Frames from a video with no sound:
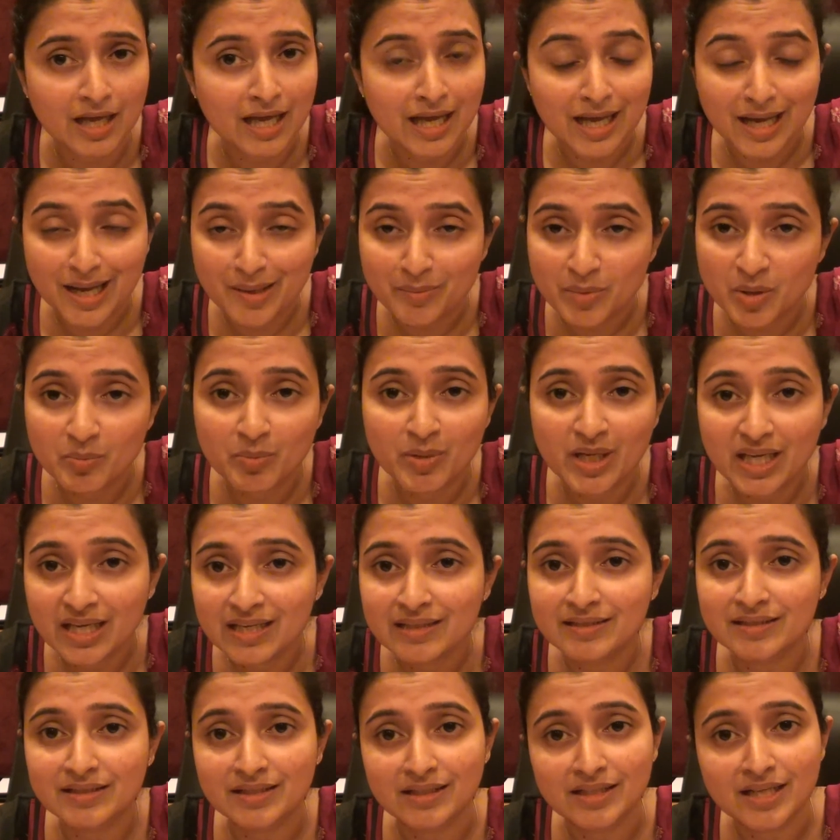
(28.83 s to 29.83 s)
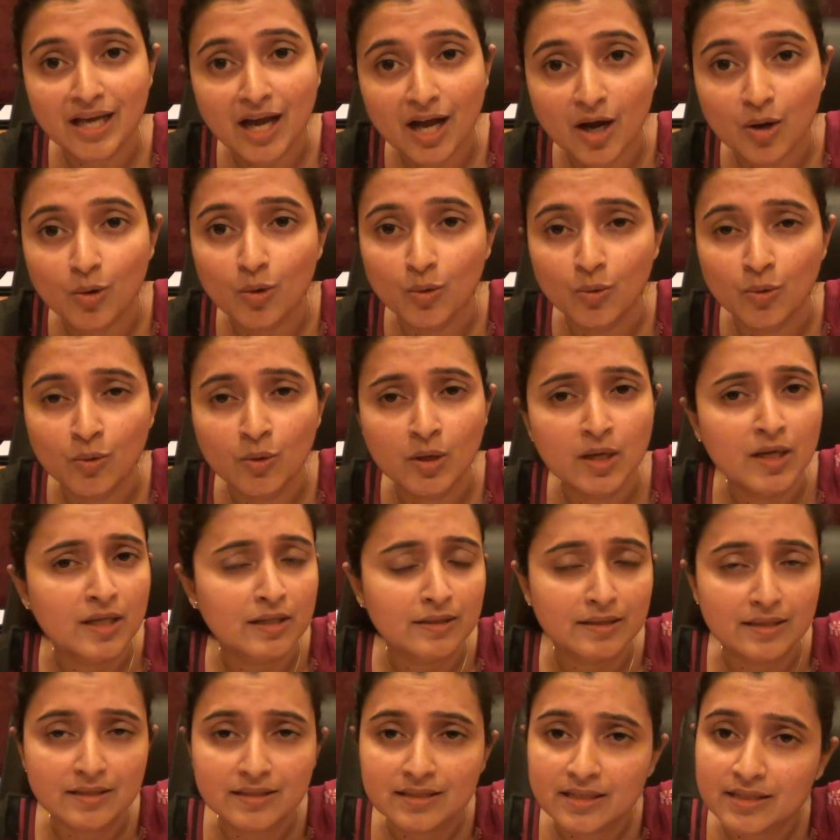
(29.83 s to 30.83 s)
I'm amazed at how
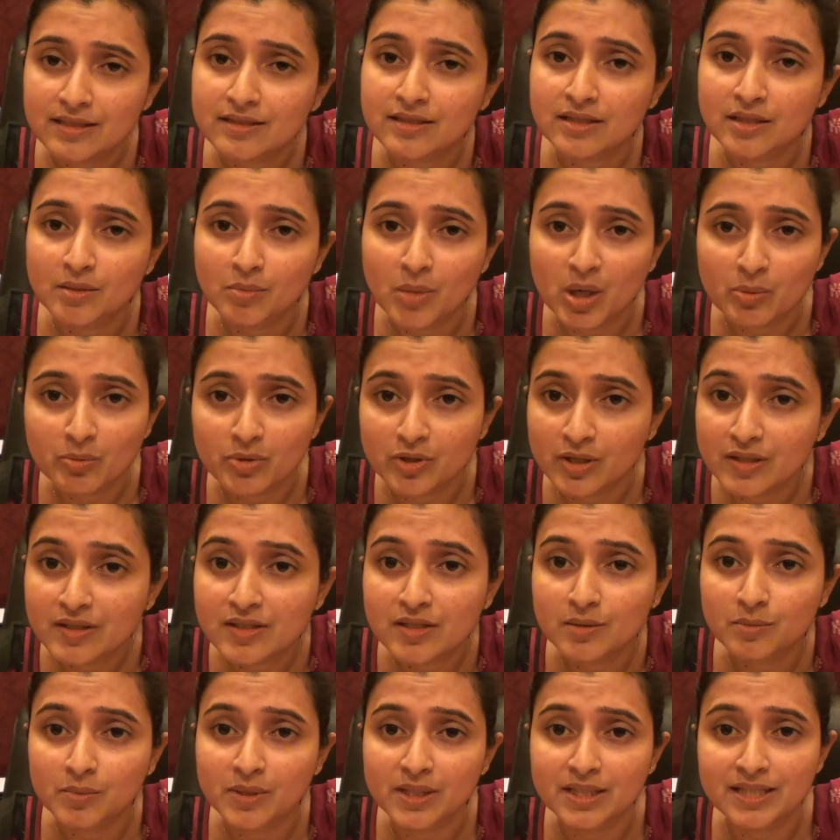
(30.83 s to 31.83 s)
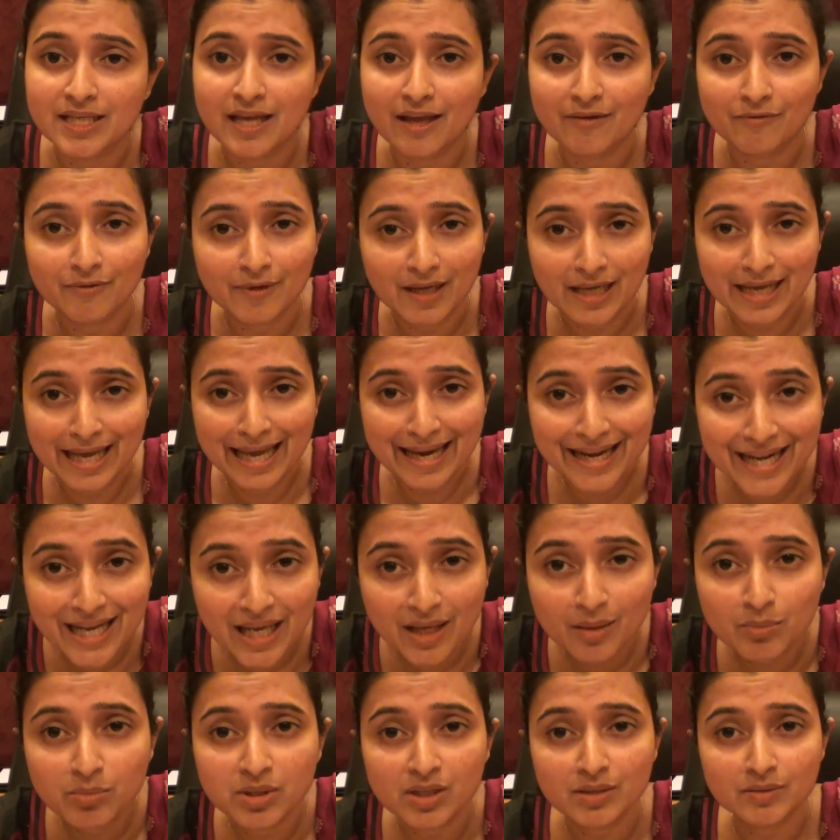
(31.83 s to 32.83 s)
the Six Sigma principles have
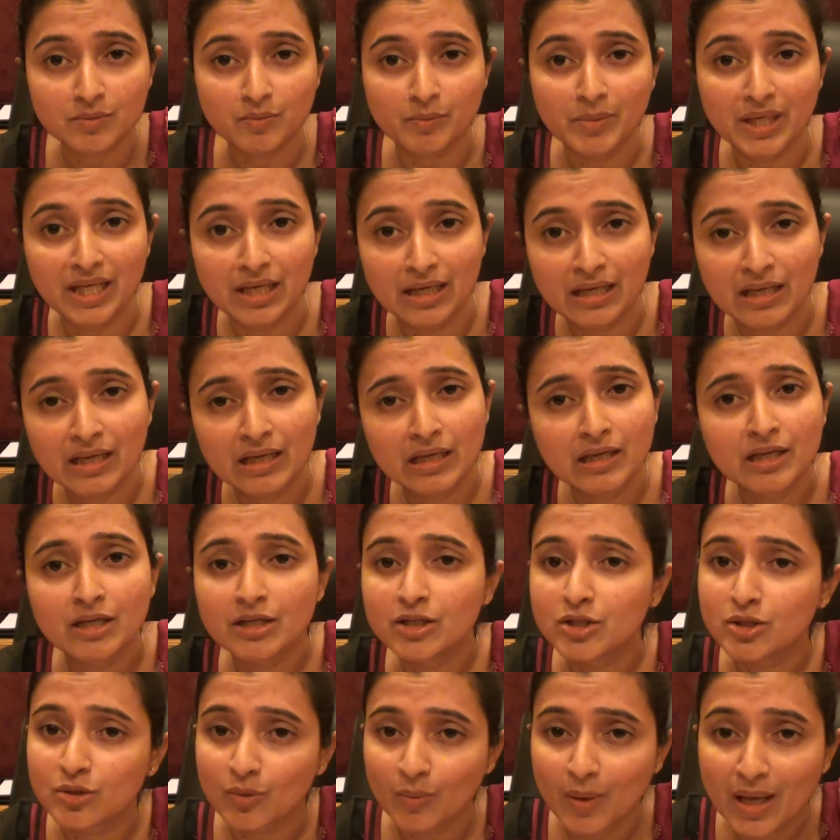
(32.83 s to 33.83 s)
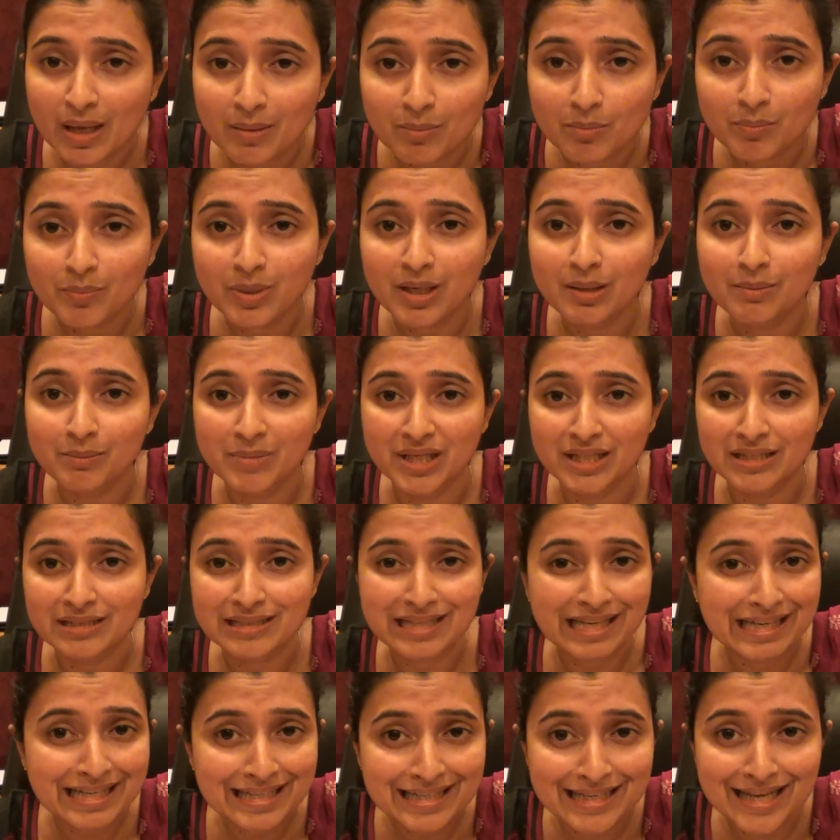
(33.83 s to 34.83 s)
enabled me to implement
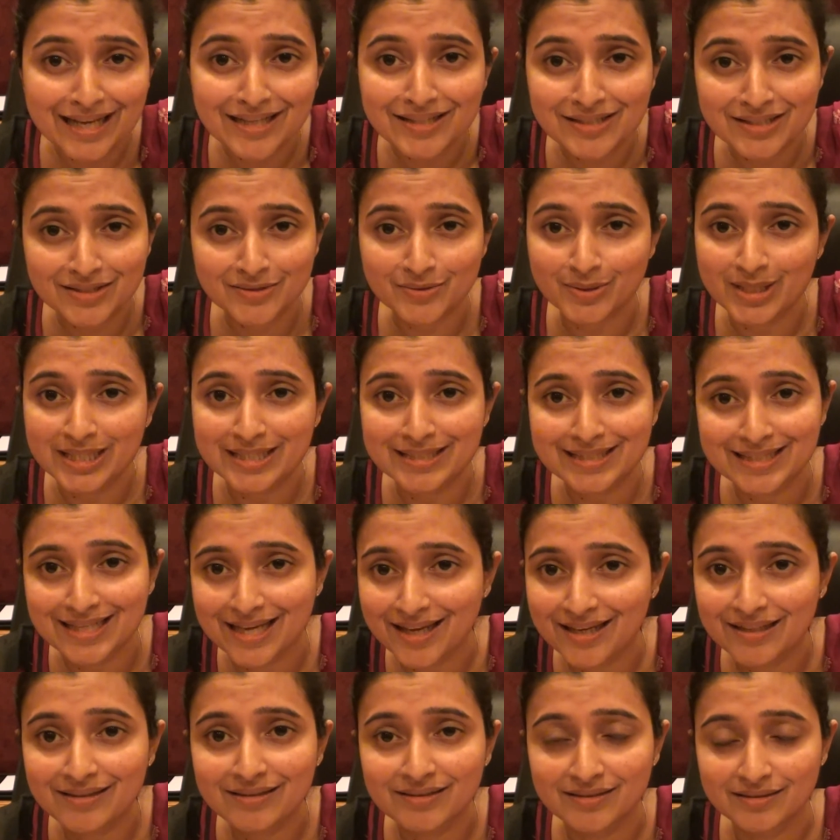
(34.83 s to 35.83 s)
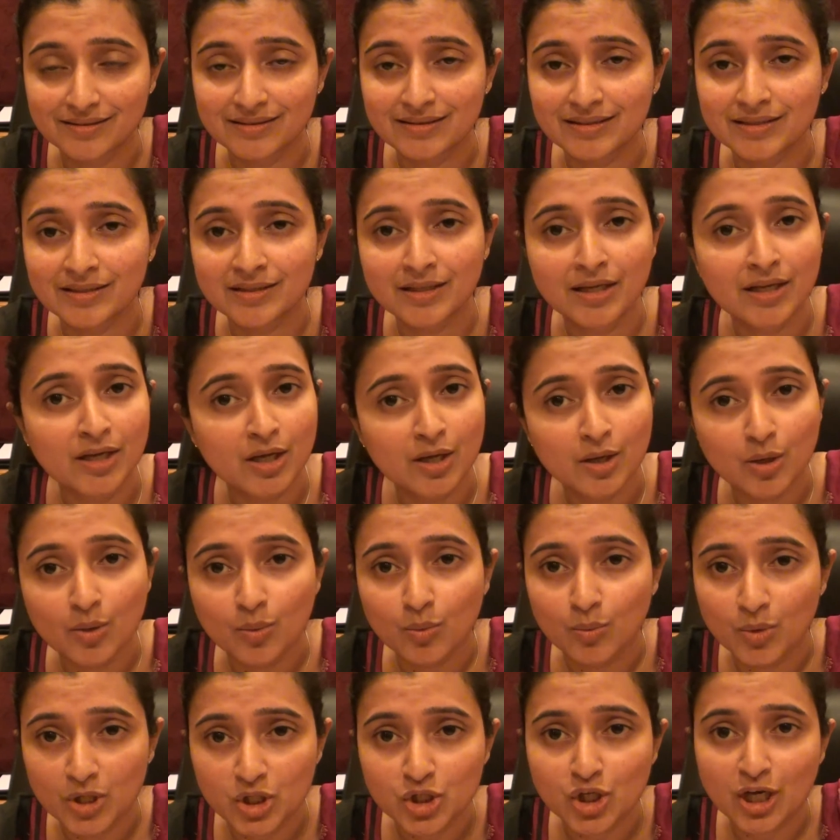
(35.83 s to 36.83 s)
industry standards
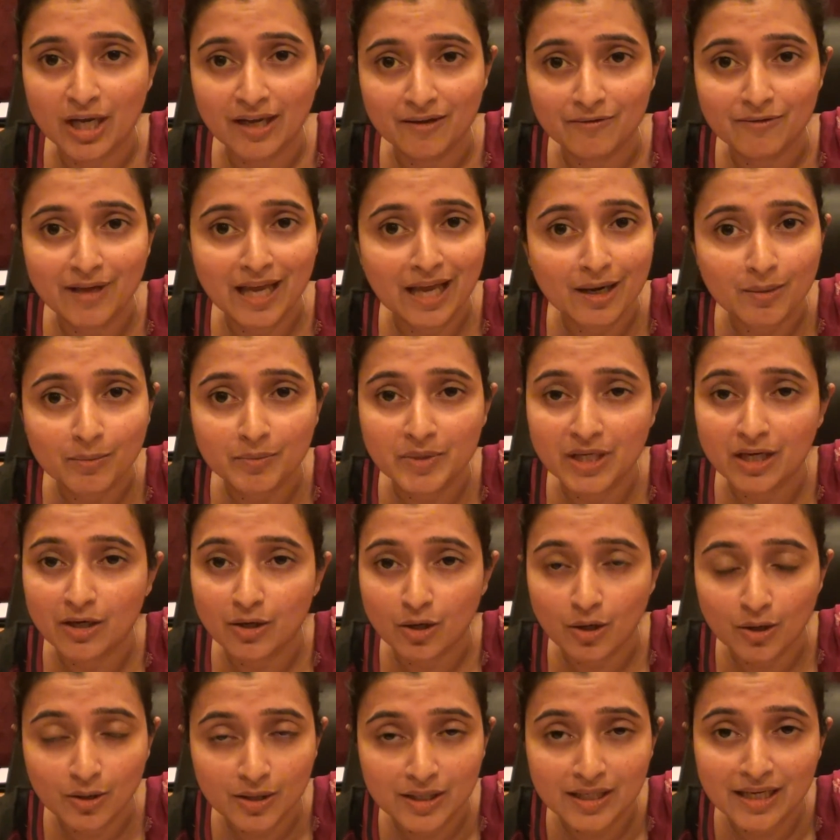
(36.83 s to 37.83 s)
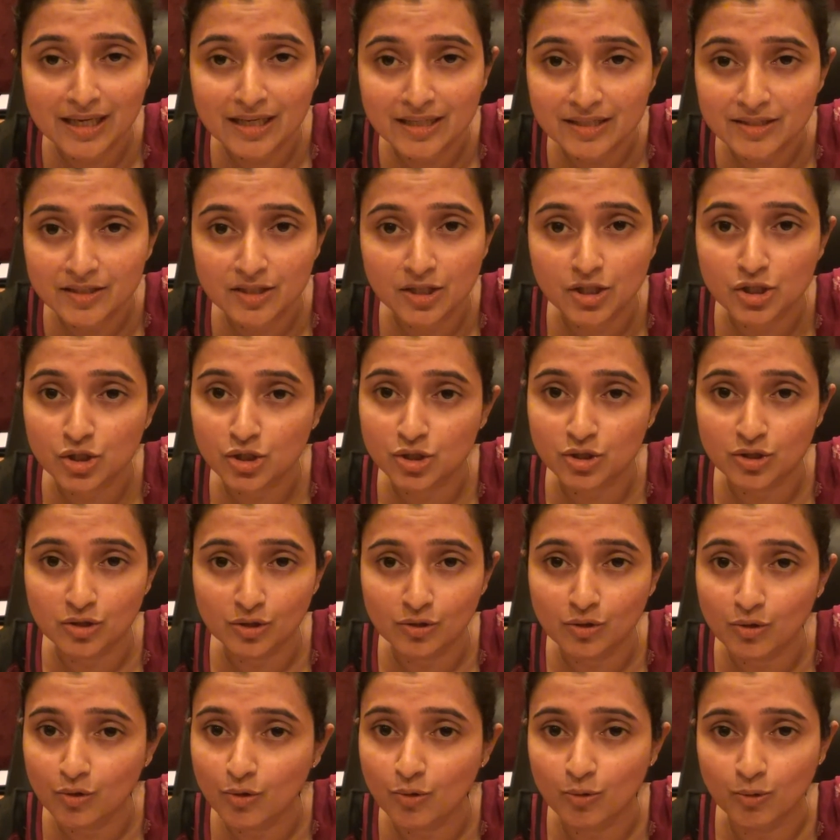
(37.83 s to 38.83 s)
which have helped our organization to
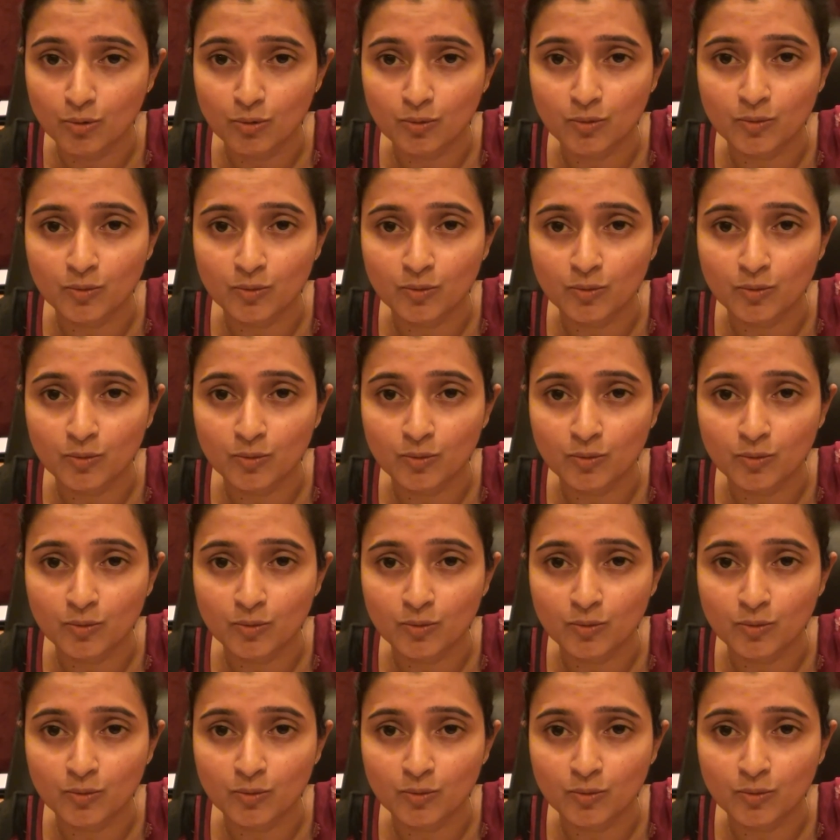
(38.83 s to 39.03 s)
grow